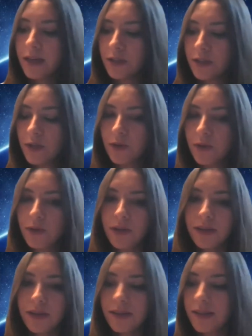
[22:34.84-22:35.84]
So
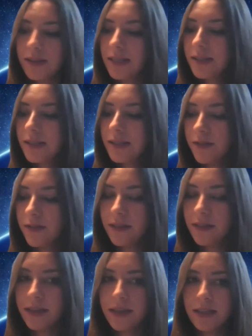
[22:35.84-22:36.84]
uh, th- these seven
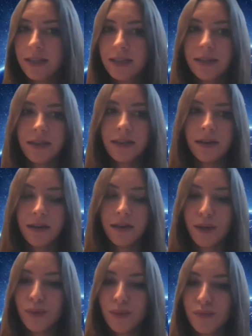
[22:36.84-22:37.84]
things
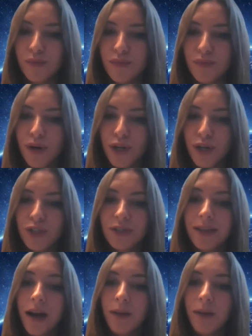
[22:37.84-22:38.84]
um, are just
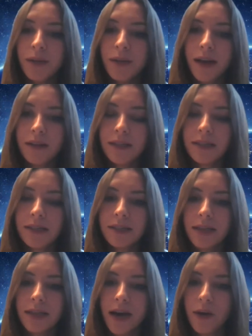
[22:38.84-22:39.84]
the commonalities
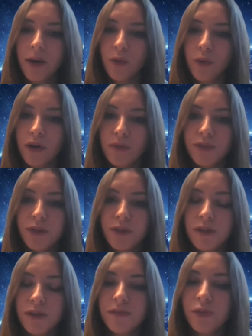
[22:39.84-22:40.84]
that were
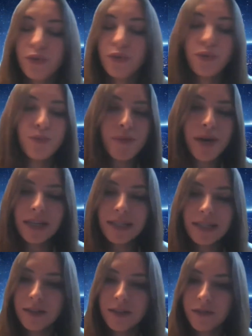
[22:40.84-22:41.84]
observed through many
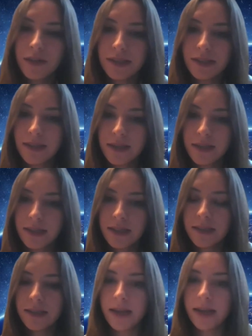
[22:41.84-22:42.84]
different
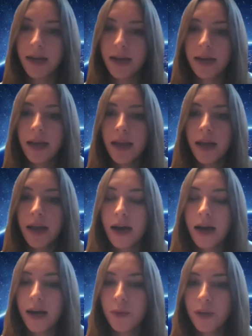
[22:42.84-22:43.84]
studies that
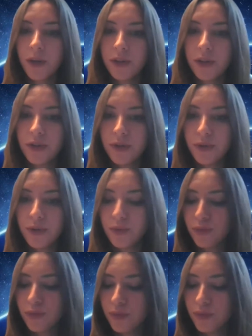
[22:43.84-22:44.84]
I went
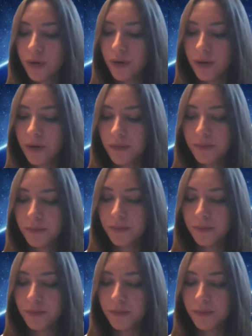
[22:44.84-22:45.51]
through, um,